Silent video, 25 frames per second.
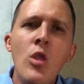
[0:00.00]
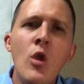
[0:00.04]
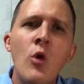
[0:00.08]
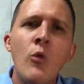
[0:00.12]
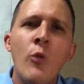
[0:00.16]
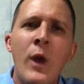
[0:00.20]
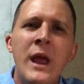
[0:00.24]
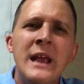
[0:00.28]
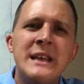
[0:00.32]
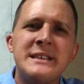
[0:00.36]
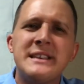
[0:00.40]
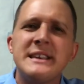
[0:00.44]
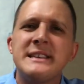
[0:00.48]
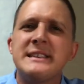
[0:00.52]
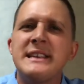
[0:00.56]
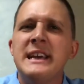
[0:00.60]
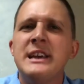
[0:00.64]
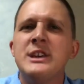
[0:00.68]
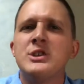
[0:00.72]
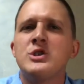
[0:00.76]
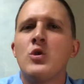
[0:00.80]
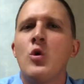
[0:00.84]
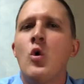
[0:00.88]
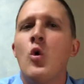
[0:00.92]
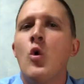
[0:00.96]
racist
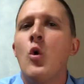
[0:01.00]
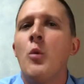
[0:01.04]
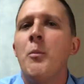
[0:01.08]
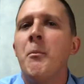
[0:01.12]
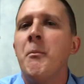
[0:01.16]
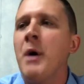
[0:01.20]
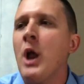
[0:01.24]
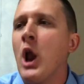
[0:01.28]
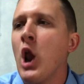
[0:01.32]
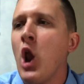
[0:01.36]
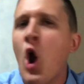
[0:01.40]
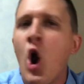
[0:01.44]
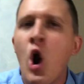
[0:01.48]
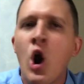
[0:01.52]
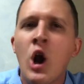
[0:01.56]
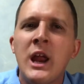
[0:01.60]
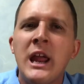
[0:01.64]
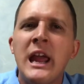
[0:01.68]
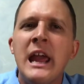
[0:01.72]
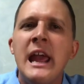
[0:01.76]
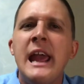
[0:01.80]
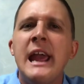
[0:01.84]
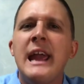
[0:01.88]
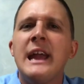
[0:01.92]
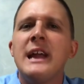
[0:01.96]
is
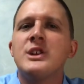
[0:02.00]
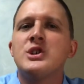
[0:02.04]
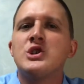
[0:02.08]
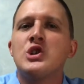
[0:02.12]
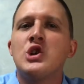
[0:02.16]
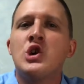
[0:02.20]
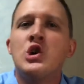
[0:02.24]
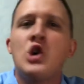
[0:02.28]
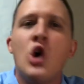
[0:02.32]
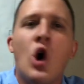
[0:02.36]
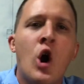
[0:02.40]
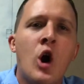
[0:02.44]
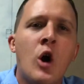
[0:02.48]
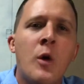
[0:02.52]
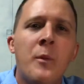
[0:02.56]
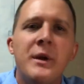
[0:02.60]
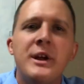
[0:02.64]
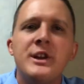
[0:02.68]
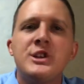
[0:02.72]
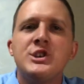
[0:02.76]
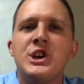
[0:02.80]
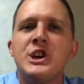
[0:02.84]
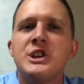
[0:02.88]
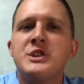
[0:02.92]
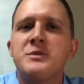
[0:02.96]
malarkey, it's
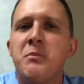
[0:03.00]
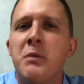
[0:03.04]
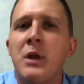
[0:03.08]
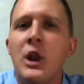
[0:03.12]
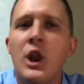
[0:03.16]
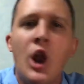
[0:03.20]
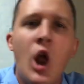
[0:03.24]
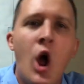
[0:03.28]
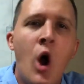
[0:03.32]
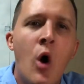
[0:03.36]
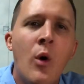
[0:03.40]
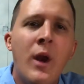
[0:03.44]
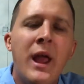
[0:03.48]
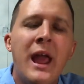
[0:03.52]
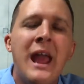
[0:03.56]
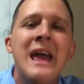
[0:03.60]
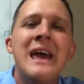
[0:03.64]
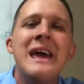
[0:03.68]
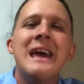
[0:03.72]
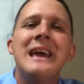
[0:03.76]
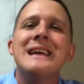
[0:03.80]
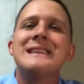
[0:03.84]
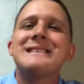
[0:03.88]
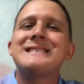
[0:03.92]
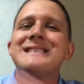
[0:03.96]
garbage, it's
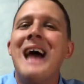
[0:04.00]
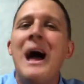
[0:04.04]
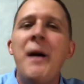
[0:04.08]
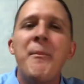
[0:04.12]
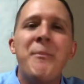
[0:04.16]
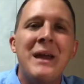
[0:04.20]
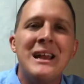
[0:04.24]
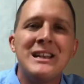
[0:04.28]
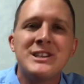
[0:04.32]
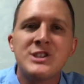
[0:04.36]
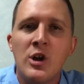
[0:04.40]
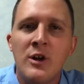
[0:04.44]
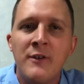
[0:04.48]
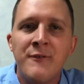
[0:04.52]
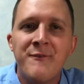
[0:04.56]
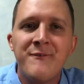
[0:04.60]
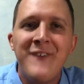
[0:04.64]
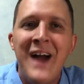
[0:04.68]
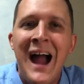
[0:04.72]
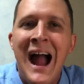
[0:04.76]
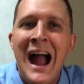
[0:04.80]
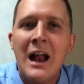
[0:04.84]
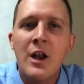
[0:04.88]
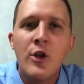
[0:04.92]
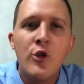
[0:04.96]
baloney. It's not based on
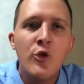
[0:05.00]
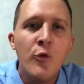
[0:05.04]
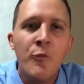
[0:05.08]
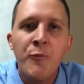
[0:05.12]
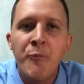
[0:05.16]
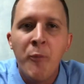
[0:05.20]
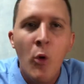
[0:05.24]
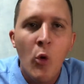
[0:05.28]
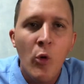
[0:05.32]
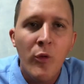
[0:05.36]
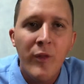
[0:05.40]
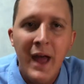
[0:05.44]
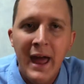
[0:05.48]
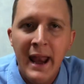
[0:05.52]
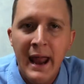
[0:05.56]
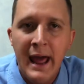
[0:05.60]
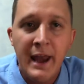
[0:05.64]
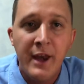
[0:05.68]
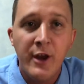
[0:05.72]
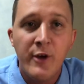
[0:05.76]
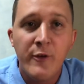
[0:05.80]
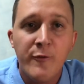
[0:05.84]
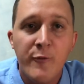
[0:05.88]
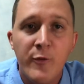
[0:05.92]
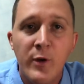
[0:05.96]
fact. You've pulled that
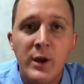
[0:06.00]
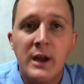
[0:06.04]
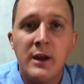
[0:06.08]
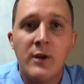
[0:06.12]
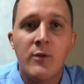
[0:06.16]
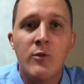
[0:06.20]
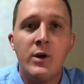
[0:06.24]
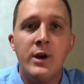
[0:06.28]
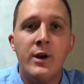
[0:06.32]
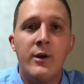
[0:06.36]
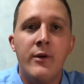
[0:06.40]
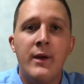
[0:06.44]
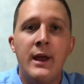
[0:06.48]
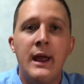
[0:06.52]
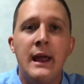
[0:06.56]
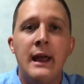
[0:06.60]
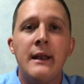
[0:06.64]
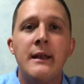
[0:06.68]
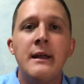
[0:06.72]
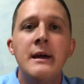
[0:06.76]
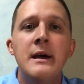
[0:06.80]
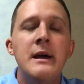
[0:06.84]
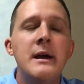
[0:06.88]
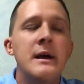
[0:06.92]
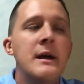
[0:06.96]
out of your freaking rear
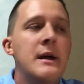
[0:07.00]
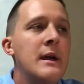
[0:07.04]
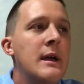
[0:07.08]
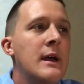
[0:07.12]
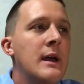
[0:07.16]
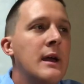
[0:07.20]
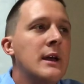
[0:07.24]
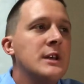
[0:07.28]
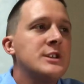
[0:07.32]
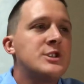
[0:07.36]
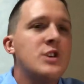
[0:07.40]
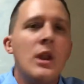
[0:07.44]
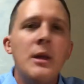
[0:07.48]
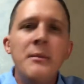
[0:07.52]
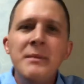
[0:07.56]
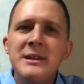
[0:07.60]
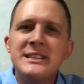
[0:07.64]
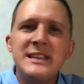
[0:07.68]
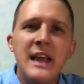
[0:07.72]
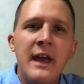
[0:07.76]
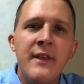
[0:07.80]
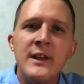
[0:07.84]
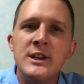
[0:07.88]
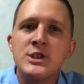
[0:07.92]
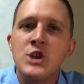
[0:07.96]
end. So let me
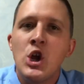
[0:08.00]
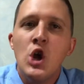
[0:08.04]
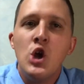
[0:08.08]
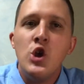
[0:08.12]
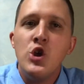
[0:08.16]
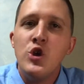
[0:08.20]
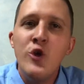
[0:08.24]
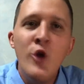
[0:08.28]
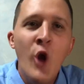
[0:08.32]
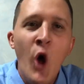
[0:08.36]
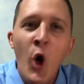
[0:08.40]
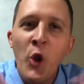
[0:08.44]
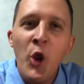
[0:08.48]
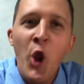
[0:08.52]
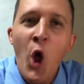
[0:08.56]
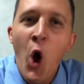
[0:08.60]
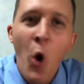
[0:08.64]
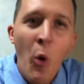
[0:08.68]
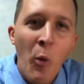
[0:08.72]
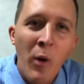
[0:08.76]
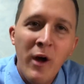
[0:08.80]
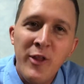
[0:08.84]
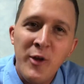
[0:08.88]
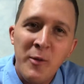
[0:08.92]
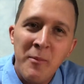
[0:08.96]
say this. You don't
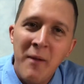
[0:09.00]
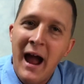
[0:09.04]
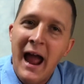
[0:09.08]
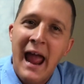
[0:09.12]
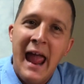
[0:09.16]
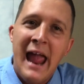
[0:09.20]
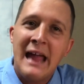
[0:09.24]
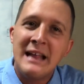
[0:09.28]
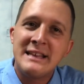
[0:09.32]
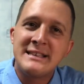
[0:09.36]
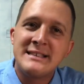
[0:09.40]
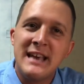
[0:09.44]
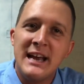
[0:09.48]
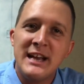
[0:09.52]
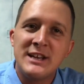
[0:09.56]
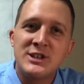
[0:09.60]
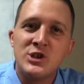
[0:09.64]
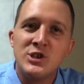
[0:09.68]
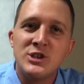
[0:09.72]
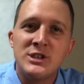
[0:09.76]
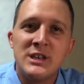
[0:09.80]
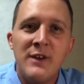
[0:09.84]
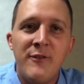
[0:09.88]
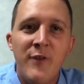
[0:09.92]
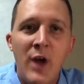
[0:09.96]
know whether my
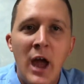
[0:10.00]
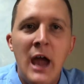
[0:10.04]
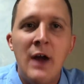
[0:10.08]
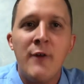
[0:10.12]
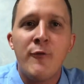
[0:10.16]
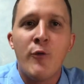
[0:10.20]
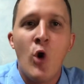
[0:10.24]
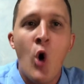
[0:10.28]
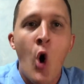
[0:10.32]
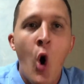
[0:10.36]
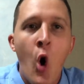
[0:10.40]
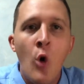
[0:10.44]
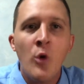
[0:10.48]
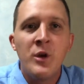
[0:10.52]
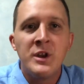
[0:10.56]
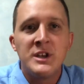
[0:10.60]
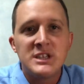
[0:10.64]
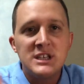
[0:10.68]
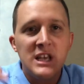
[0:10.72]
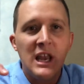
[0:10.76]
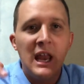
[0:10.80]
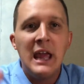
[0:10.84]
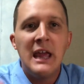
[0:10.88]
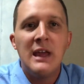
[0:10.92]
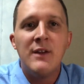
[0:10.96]
ancestors have ever owned a
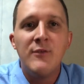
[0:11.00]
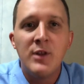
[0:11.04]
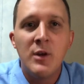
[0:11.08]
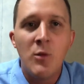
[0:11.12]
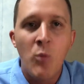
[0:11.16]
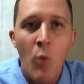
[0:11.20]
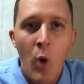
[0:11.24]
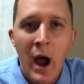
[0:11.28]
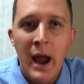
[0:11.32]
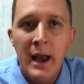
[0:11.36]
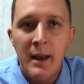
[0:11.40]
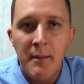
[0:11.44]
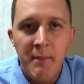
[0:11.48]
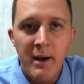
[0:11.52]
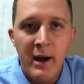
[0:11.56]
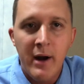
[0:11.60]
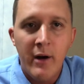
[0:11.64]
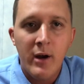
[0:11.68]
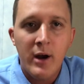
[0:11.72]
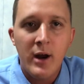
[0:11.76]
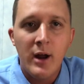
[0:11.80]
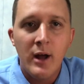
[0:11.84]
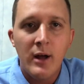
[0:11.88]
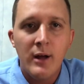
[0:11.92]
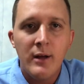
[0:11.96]
slave in white
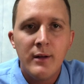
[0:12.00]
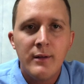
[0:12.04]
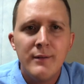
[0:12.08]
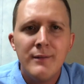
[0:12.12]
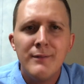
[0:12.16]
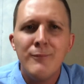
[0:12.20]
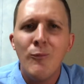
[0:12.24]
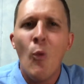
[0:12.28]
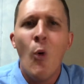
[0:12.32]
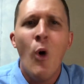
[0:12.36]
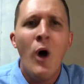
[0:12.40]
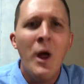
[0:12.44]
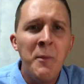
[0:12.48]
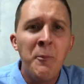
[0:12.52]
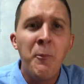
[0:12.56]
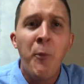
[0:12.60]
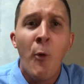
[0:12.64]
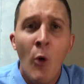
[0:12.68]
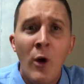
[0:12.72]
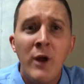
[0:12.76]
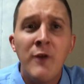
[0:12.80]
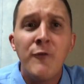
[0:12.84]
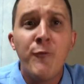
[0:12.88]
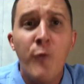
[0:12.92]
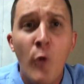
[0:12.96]
America.
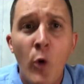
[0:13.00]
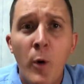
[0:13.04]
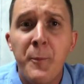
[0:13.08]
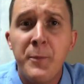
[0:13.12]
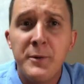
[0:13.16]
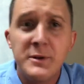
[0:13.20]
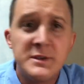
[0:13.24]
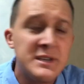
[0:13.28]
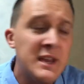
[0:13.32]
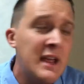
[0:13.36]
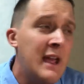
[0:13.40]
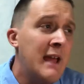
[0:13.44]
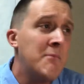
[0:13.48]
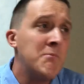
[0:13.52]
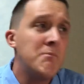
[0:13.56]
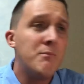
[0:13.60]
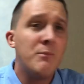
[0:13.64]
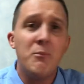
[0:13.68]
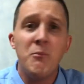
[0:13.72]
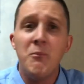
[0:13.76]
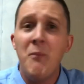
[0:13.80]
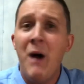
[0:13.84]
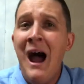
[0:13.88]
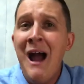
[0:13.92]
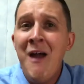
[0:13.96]
1.4%,
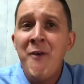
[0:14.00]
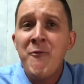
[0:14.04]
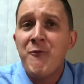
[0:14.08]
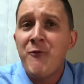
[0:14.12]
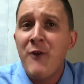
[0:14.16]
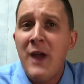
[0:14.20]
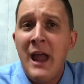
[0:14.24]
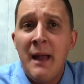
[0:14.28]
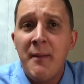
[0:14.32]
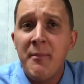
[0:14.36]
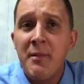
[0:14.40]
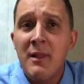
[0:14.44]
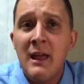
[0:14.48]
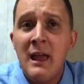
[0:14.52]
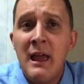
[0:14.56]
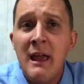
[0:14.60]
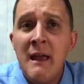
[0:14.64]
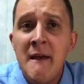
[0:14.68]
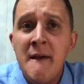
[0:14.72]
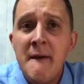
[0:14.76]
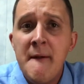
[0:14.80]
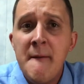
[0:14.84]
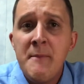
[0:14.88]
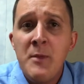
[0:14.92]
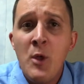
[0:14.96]
my
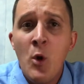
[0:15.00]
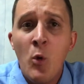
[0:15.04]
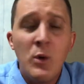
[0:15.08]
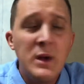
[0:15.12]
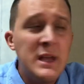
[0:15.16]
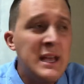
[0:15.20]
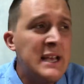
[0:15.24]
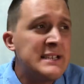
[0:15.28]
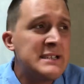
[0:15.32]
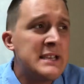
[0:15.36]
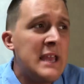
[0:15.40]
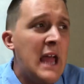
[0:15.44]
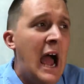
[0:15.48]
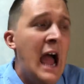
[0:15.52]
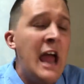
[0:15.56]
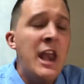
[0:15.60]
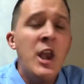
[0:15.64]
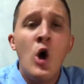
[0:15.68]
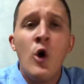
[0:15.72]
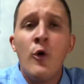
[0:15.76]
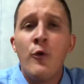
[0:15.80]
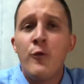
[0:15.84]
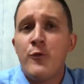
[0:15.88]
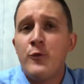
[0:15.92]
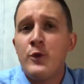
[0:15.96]
family, I
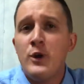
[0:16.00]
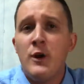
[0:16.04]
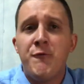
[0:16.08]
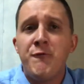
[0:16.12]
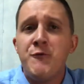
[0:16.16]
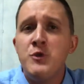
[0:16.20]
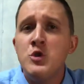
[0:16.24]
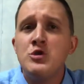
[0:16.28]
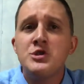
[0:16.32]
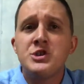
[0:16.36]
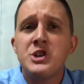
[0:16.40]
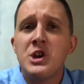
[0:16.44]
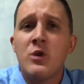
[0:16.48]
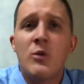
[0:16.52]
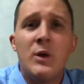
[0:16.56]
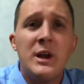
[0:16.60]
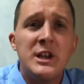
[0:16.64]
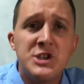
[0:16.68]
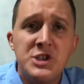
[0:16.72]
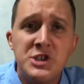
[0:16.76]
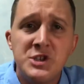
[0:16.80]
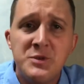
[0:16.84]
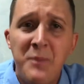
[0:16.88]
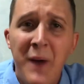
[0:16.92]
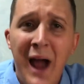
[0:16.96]
know a few
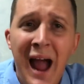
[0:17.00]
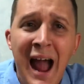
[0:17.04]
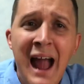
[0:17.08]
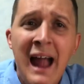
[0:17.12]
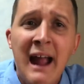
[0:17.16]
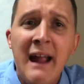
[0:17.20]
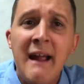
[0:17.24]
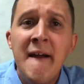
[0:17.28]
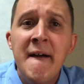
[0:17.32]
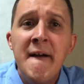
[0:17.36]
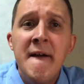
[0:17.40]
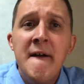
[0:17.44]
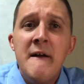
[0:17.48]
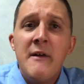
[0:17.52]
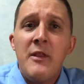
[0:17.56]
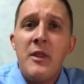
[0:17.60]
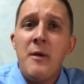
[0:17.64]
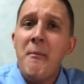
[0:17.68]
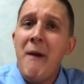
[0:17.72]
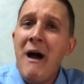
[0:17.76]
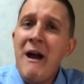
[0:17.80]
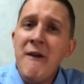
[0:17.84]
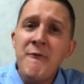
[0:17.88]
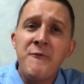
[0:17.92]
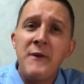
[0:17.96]
generations back
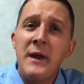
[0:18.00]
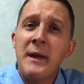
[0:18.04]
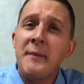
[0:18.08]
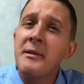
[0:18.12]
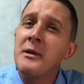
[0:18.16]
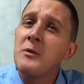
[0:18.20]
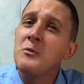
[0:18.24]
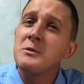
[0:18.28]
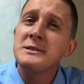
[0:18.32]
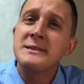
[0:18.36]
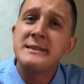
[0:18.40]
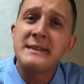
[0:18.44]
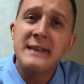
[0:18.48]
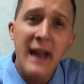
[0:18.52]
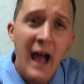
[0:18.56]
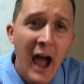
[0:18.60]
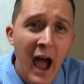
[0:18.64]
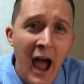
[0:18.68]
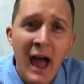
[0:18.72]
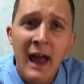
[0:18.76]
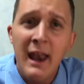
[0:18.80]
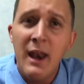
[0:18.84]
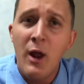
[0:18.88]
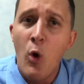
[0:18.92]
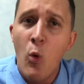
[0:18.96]
that my family was
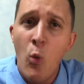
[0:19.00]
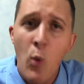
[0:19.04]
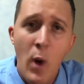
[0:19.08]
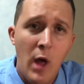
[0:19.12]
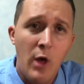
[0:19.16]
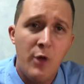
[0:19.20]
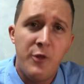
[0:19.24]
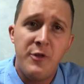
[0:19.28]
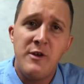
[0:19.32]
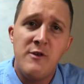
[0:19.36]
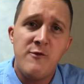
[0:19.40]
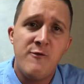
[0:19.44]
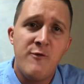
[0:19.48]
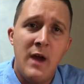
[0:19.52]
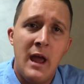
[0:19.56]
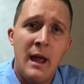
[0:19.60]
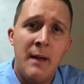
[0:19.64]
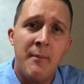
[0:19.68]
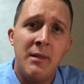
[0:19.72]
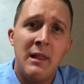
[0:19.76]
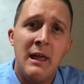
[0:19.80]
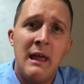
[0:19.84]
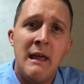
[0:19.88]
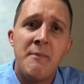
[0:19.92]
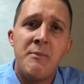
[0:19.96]
not a wealthy
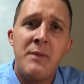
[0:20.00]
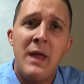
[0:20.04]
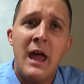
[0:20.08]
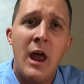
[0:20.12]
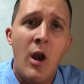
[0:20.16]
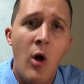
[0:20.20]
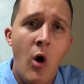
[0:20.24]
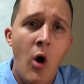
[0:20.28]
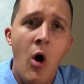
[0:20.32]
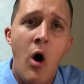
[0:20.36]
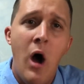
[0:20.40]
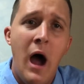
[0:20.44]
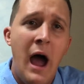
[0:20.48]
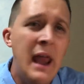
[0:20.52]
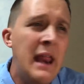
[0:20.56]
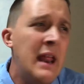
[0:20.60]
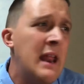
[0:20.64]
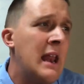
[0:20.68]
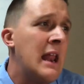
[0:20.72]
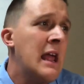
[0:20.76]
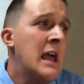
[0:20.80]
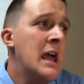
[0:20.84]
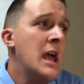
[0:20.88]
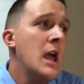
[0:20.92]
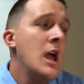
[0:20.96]
family at all. I
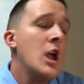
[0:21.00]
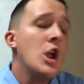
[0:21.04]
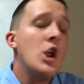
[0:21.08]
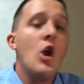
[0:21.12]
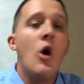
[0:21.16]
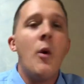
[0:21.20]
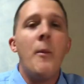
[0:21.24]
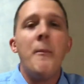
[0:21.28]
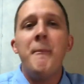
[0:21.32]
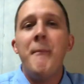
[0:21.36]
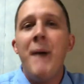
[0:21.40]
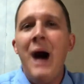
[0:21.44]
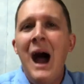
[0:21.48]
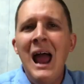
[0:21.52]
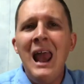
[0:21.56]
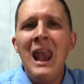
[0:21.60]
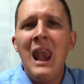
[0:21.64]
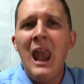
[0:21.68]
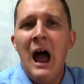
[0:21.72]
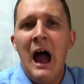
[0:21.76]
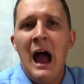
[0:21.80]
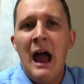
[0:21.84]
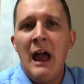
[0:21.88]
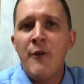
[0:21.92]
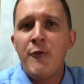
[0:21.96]
didn't, you know, my
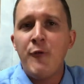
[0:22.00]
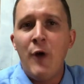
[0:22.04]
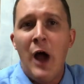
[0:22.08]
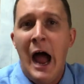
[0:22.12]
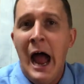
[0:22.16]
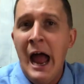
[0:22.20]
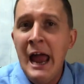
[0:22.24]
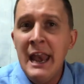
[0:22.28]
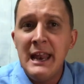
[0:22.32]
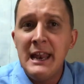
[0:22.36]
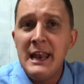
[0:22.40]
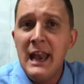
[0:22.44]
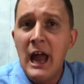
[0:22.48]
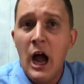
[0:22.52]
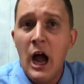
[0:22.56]
life, I did